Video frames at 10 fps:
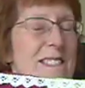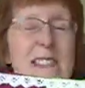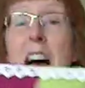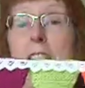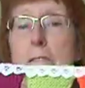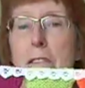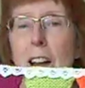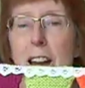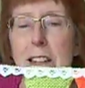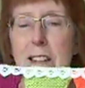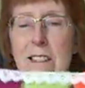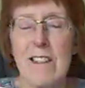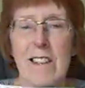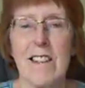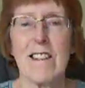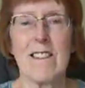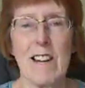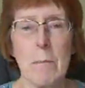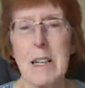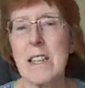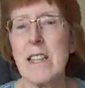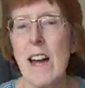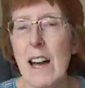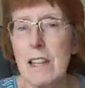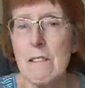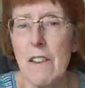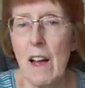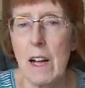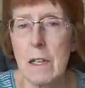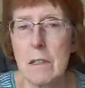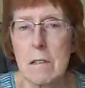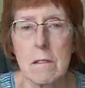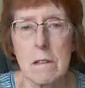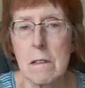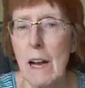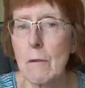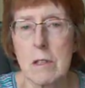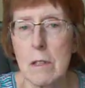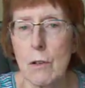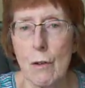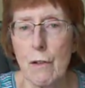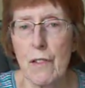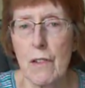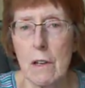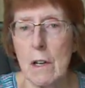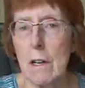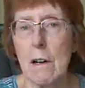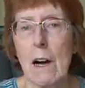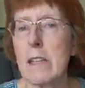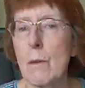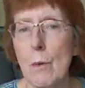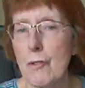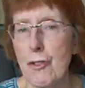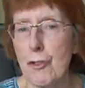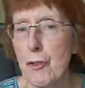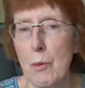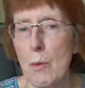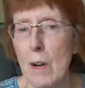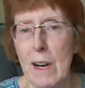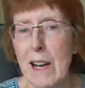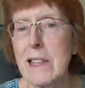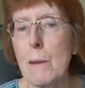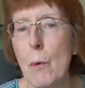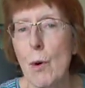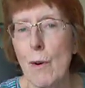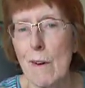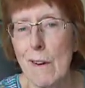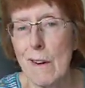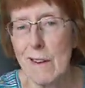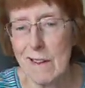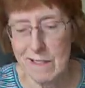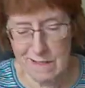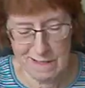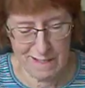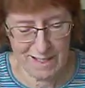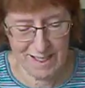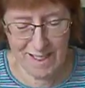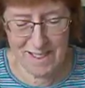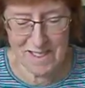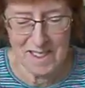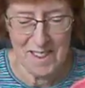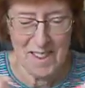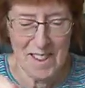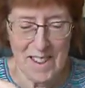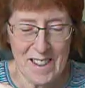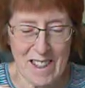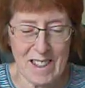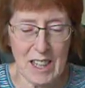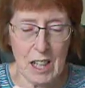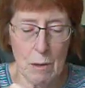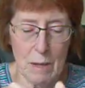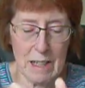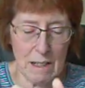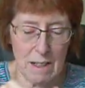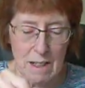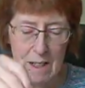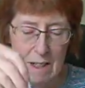nine flags. I made nine flags. That was enough. I didn't want to do any more. So it's a cute little